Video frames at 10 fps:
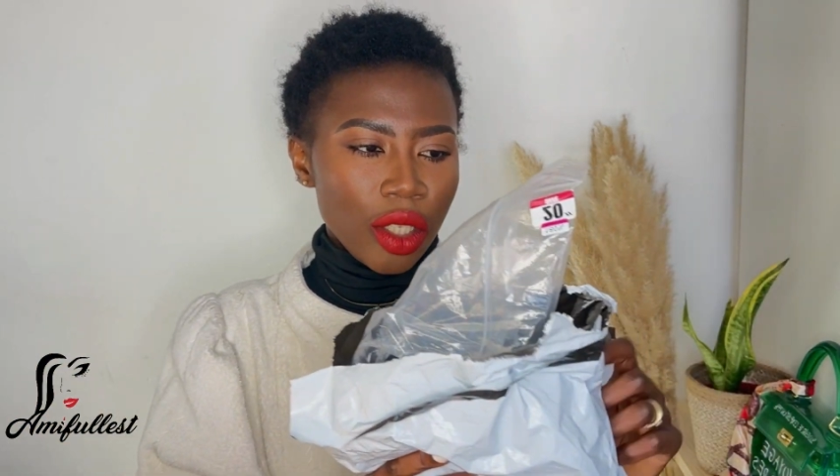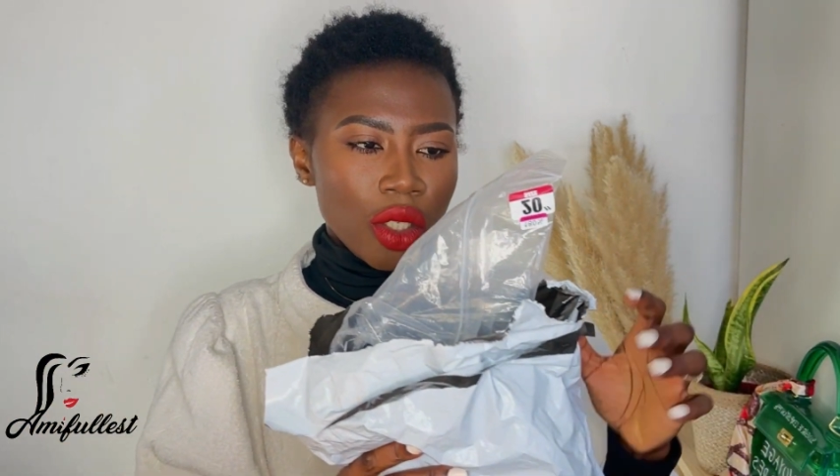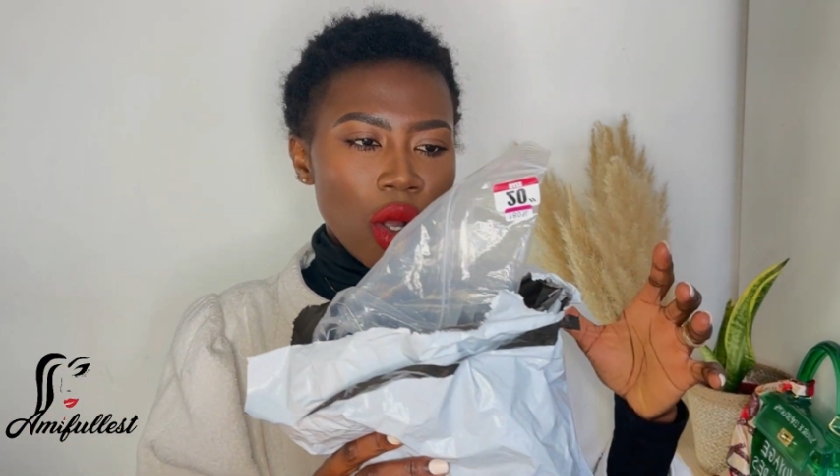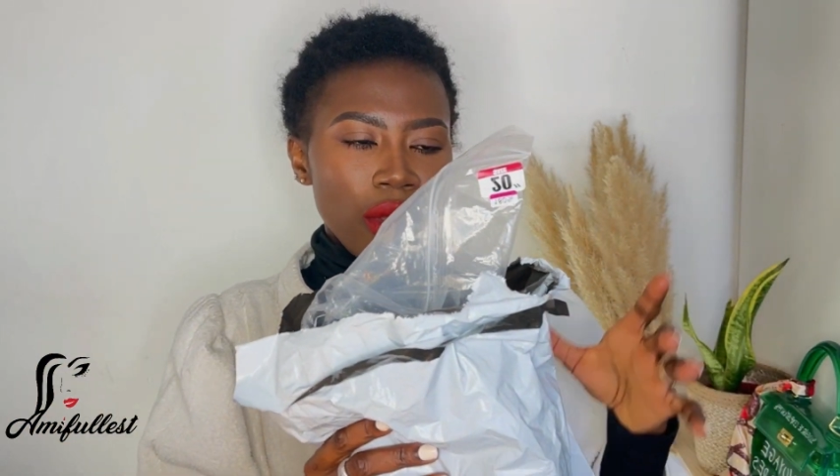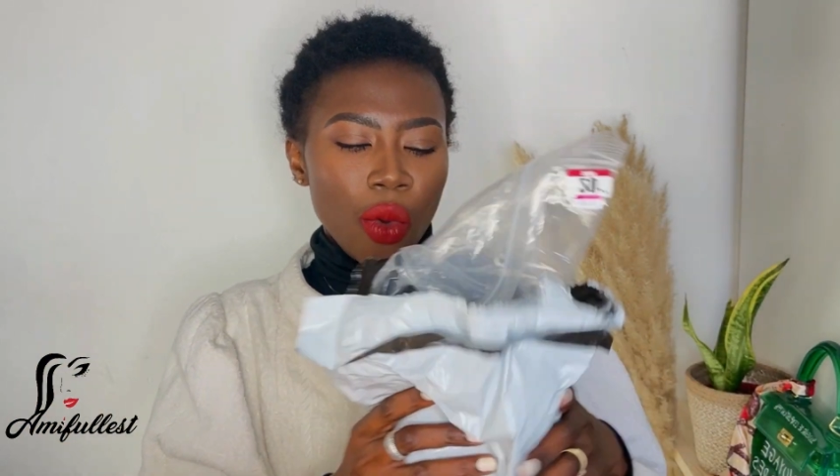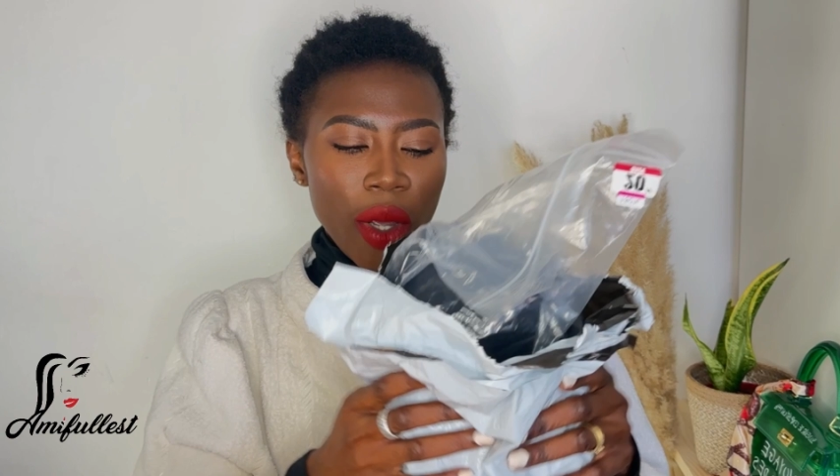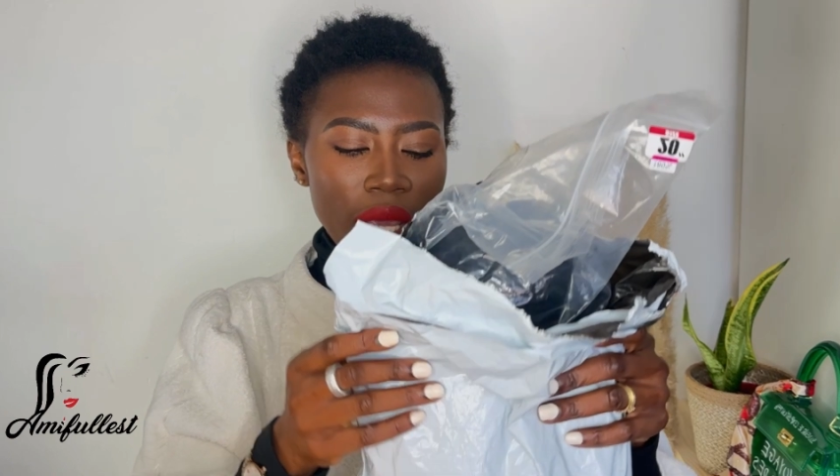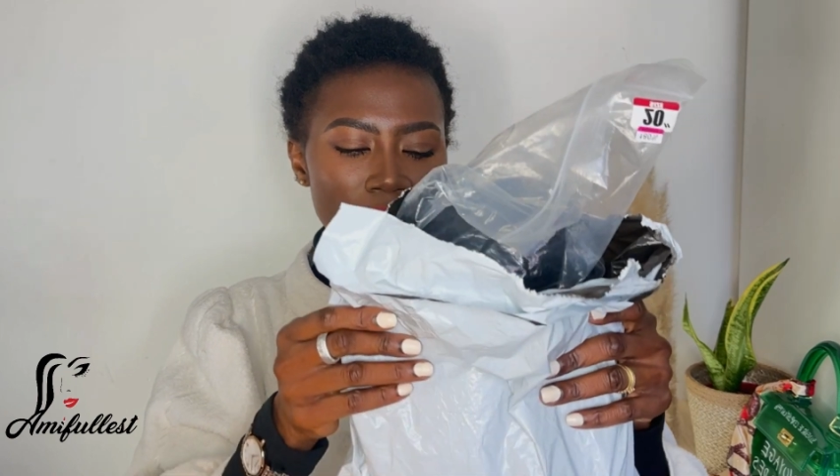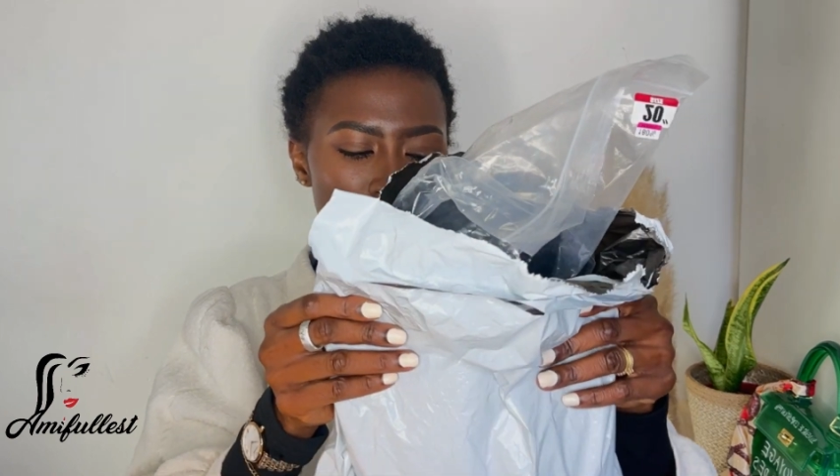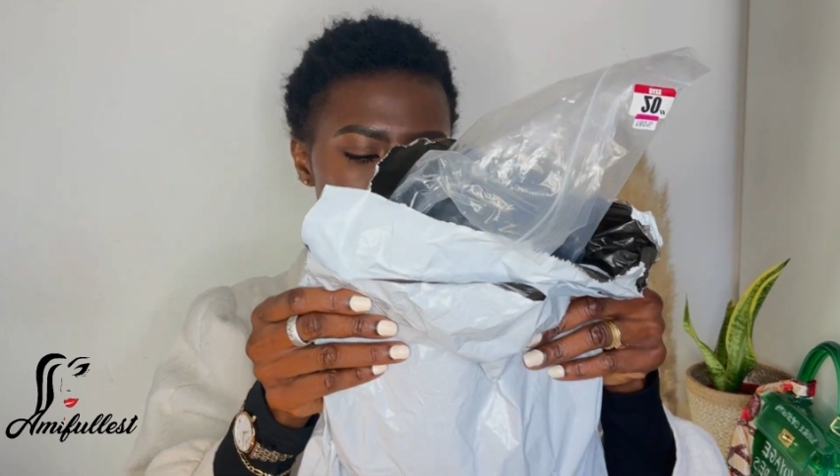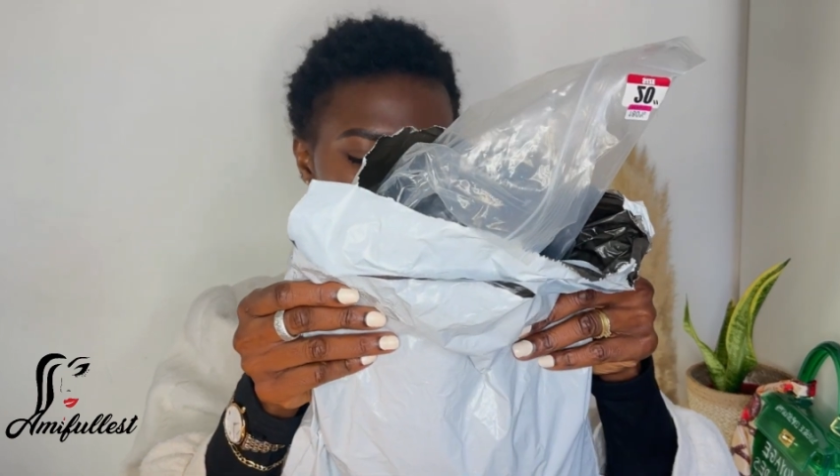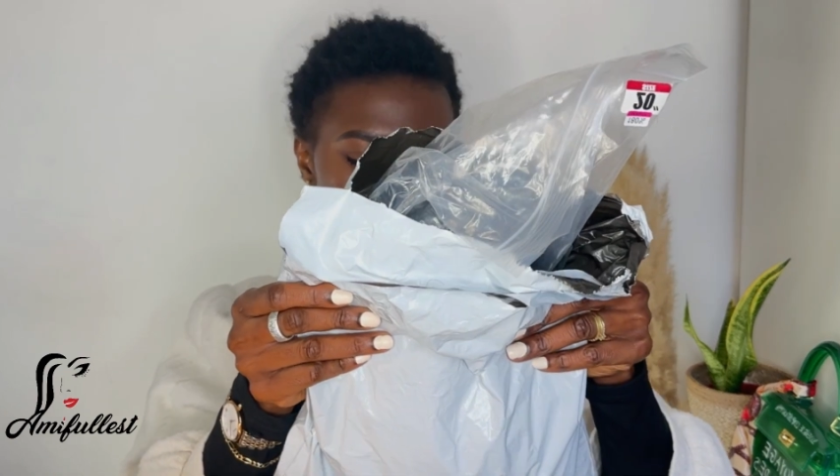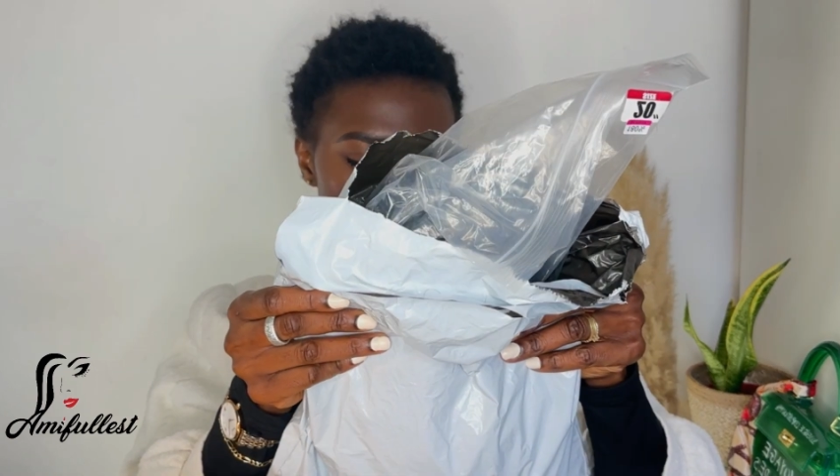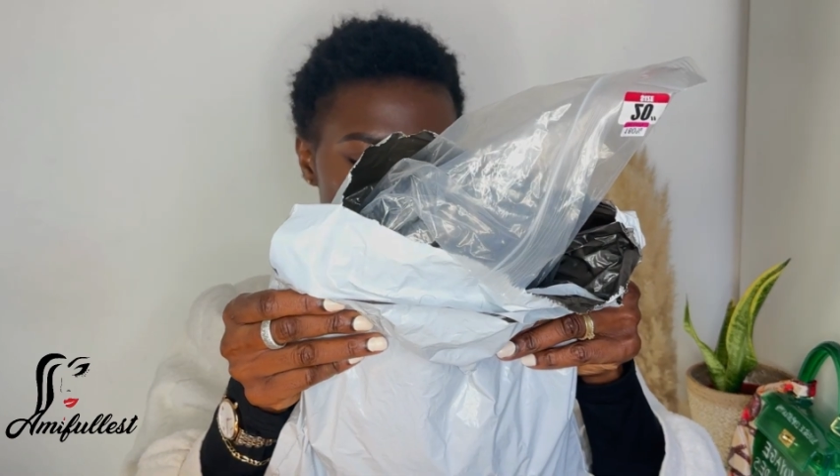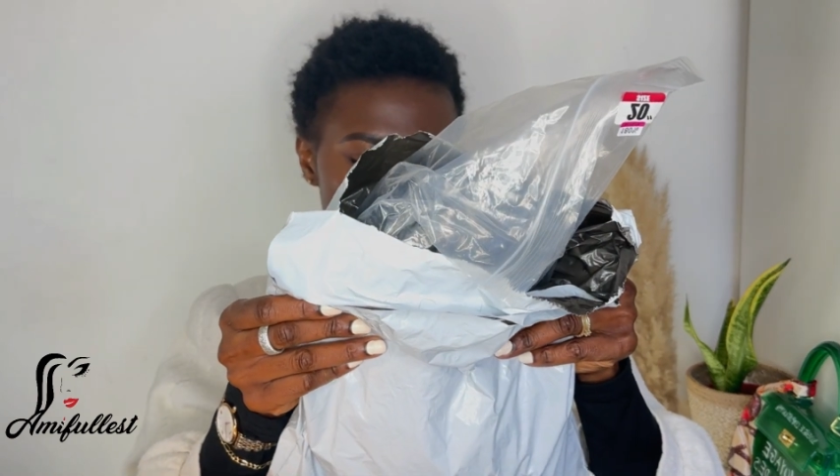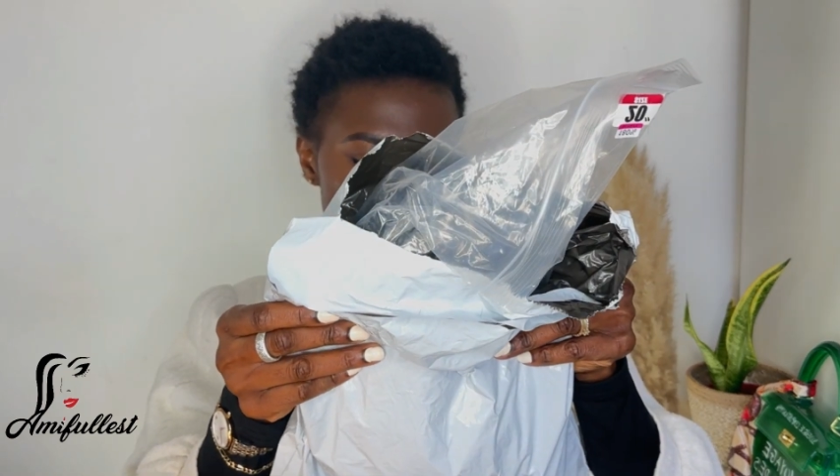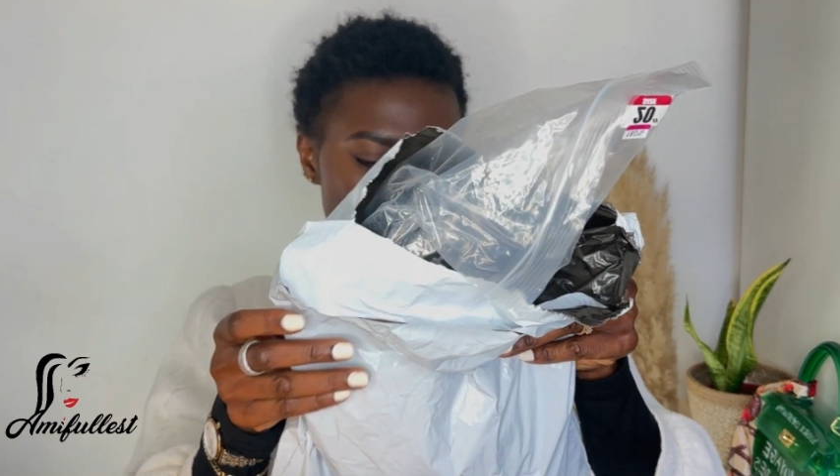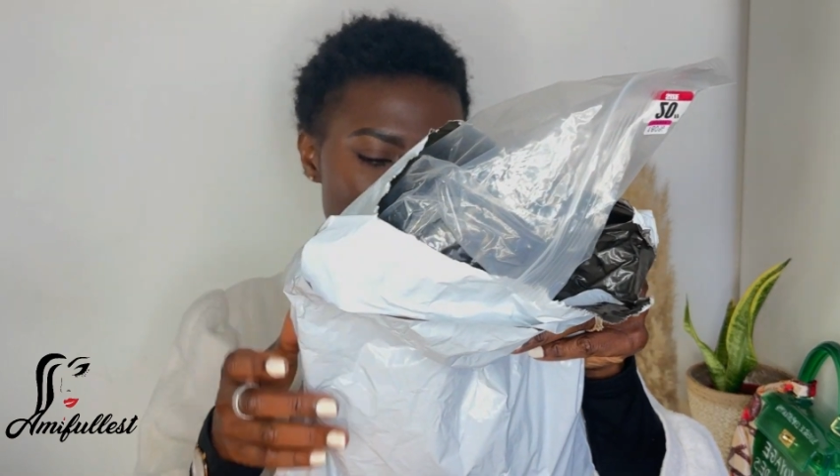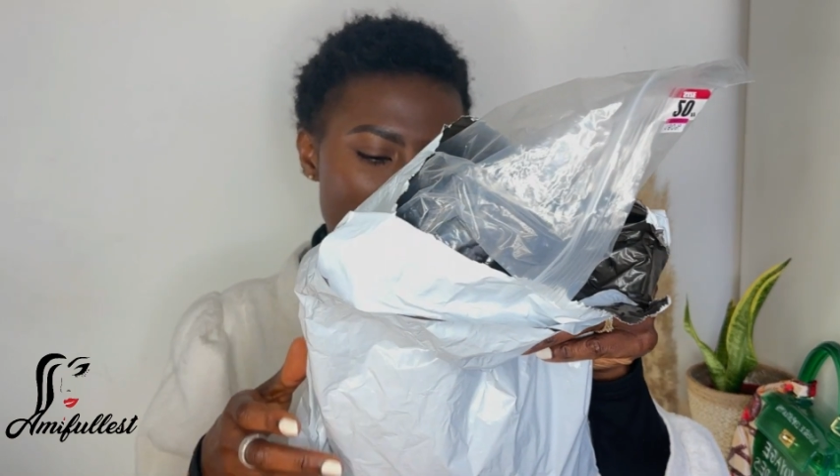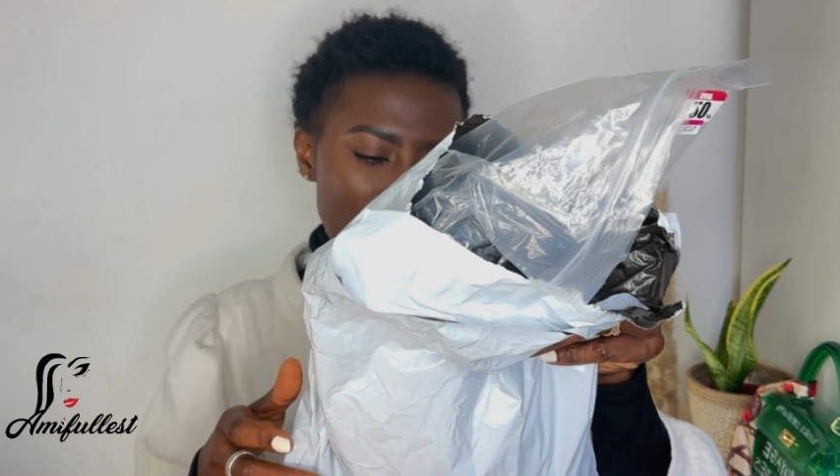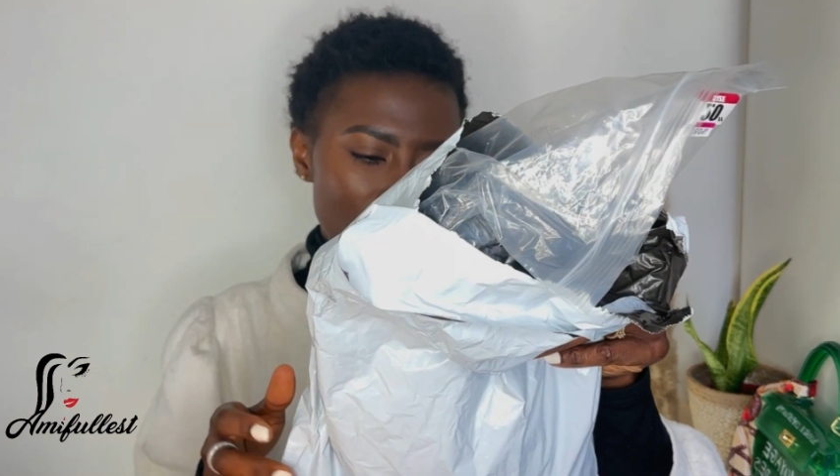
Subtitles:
So the wig came with this bag.